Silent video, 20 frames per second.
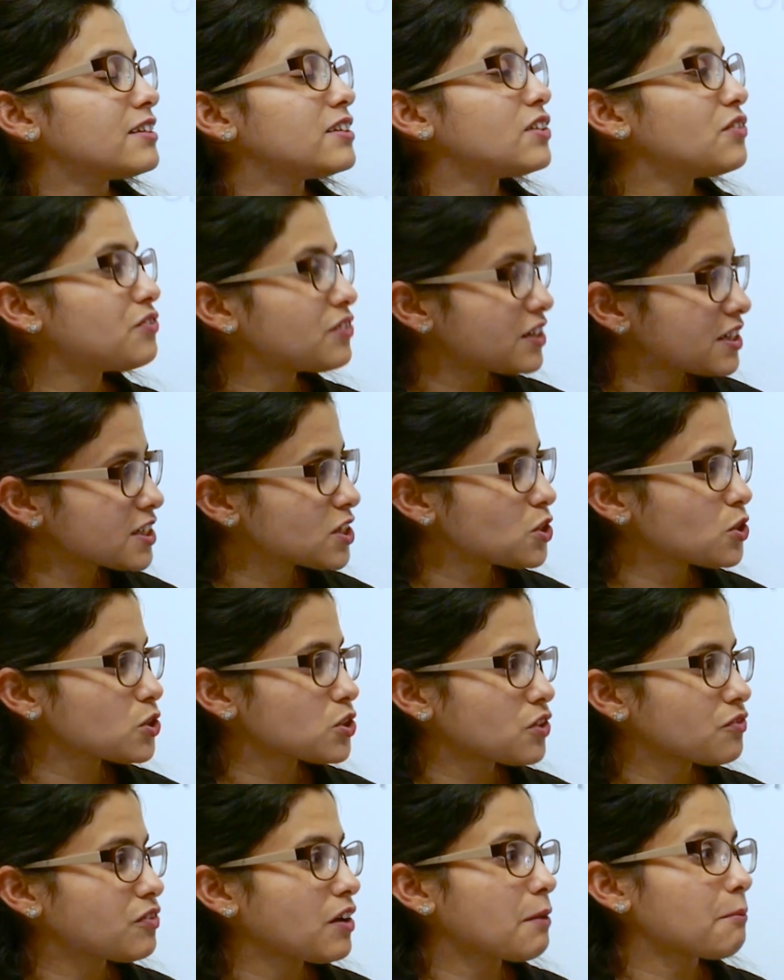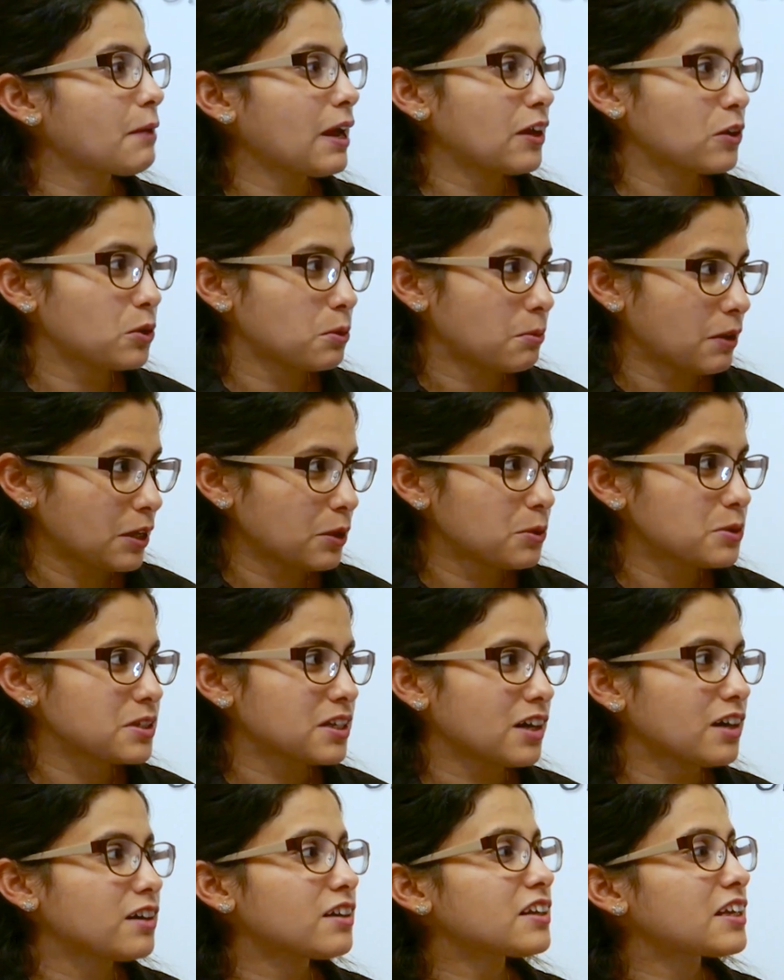The first dose of our
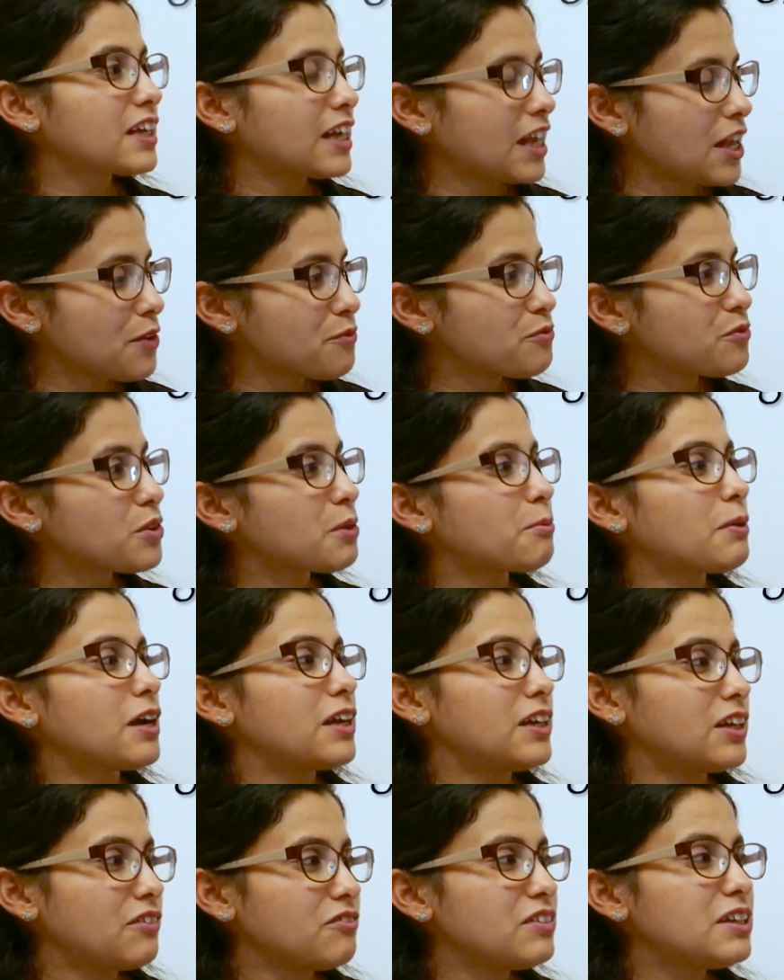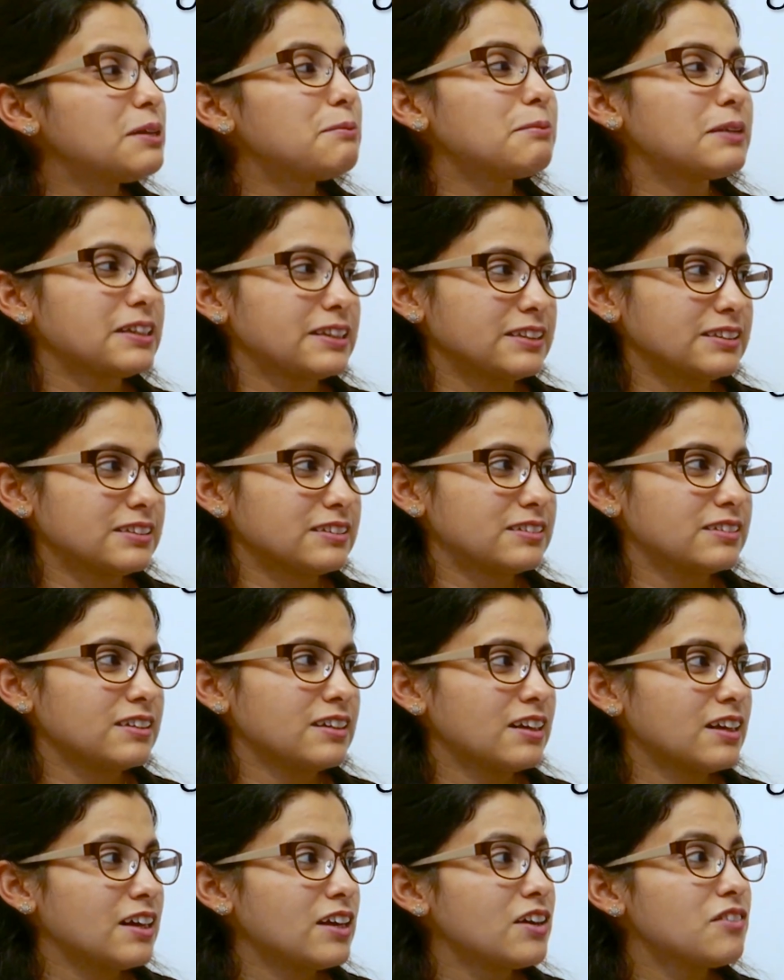microbiota came from our lovely mother.
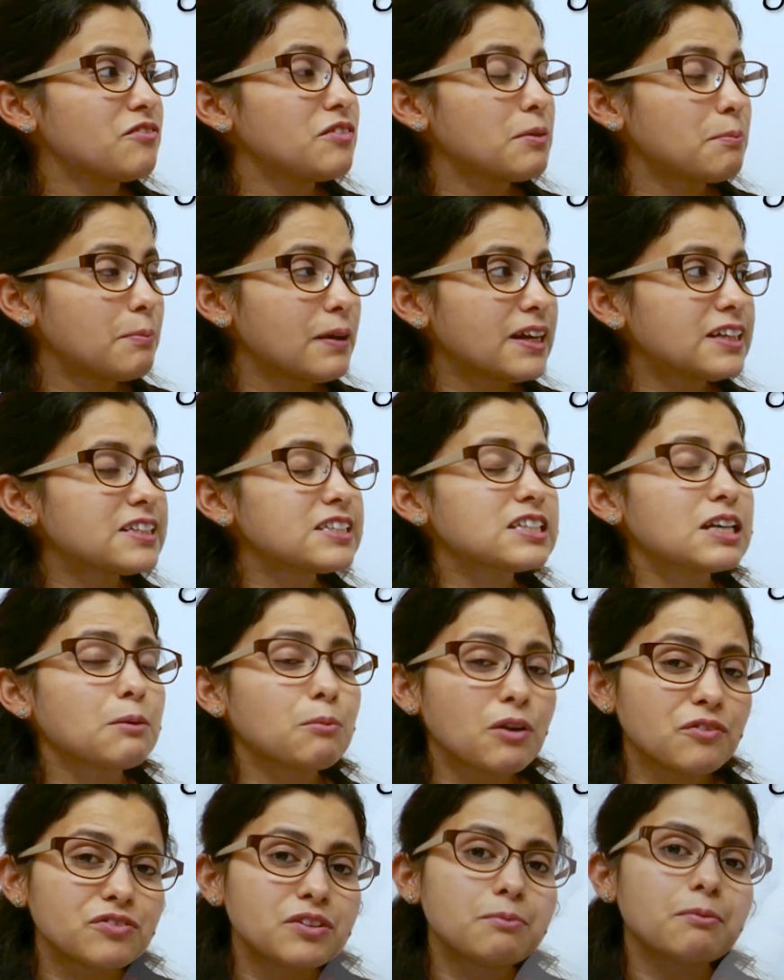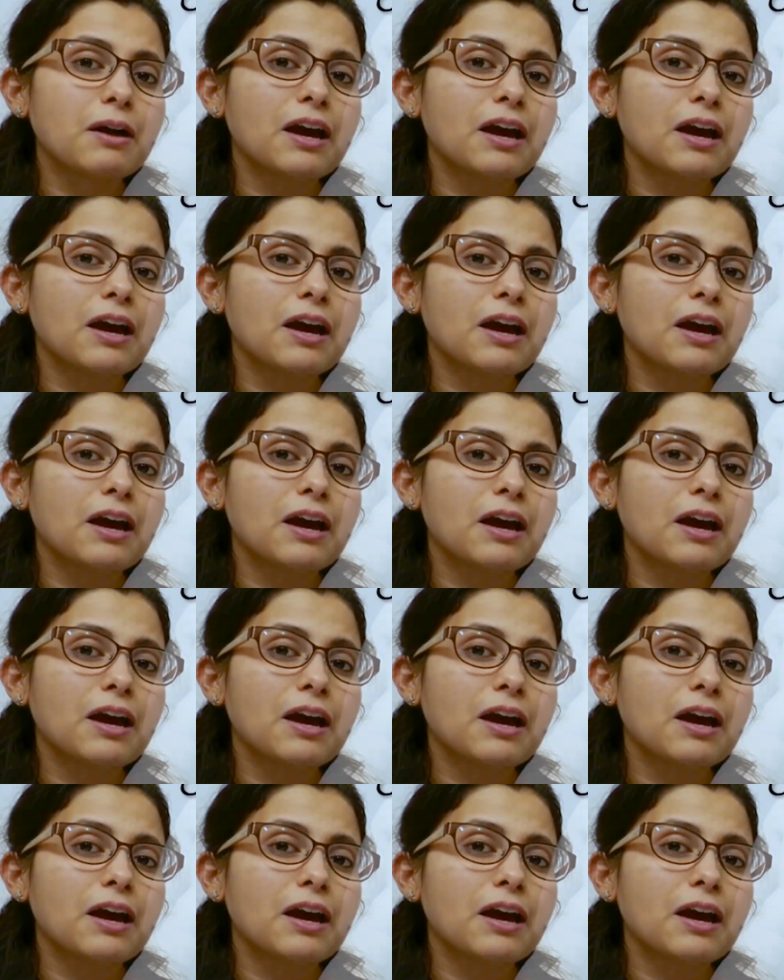We picked some of the